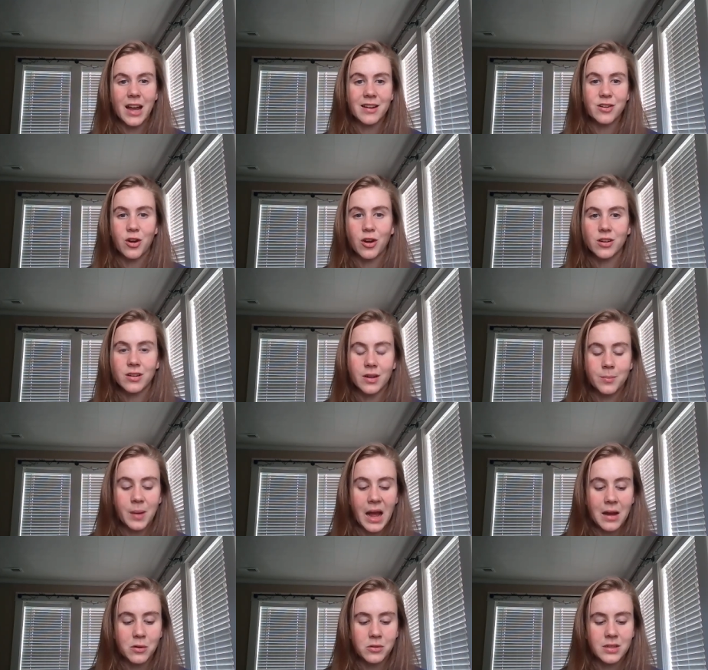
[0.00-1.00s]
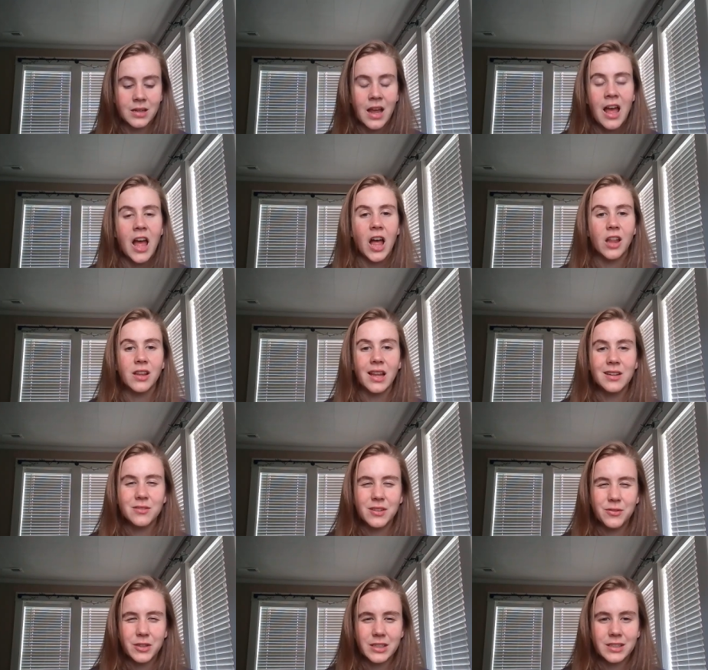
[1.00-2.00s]
I talk about a lot of
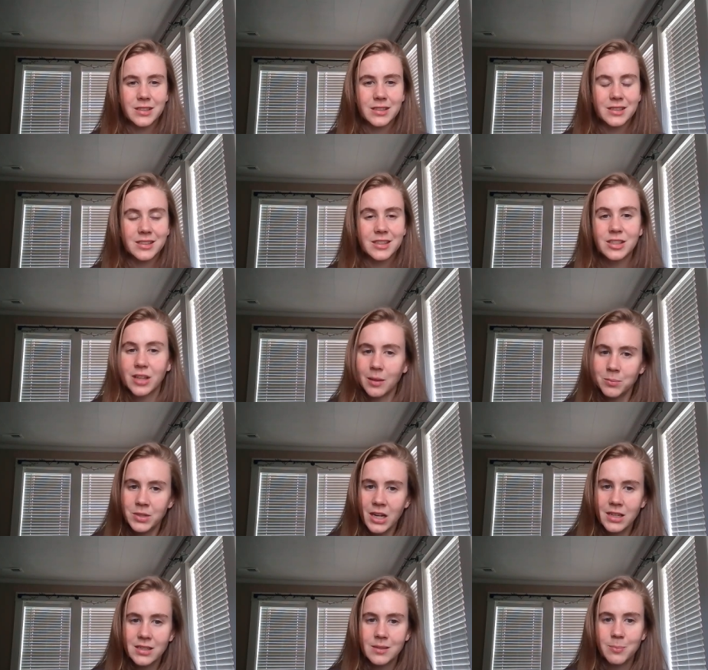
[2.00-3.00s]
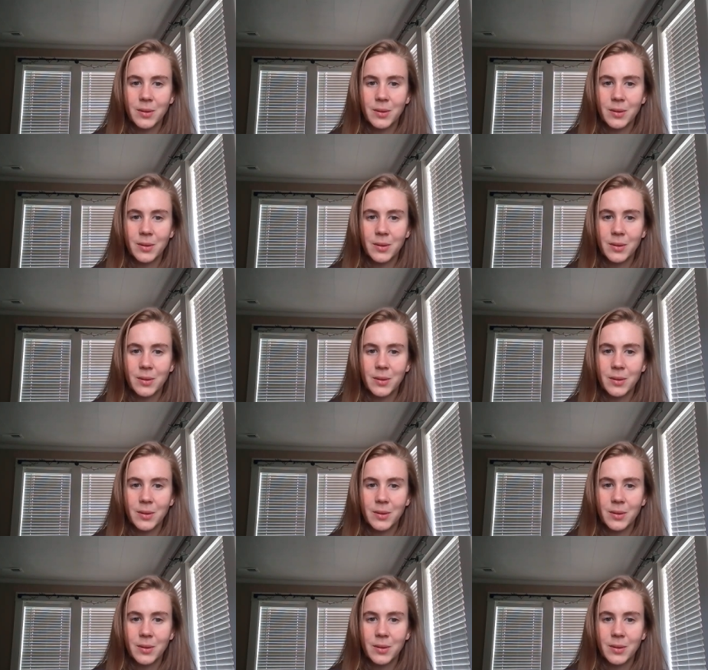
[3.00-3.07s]
different subjects,